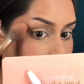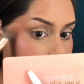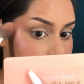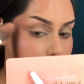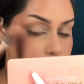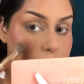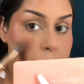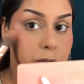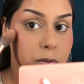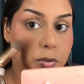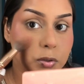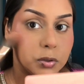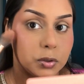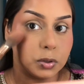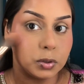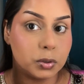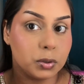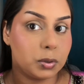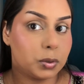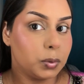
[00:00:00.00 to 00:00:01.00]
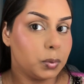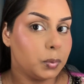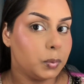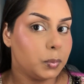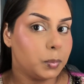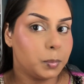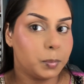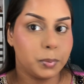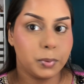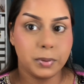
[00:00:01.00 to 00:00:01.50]
is
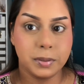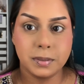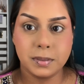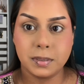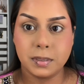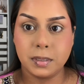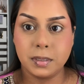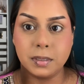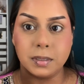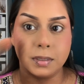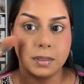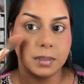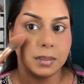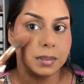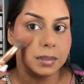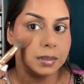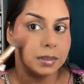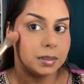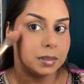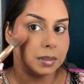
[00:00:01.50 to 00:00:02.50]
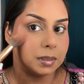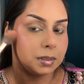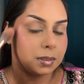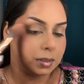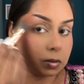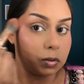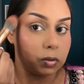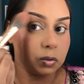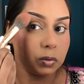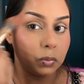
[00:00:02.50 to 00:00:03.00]
so pretty,
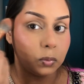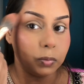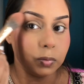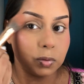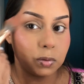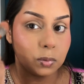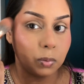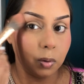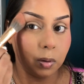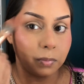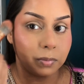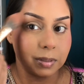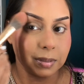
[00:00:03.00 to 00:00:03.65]
so soft.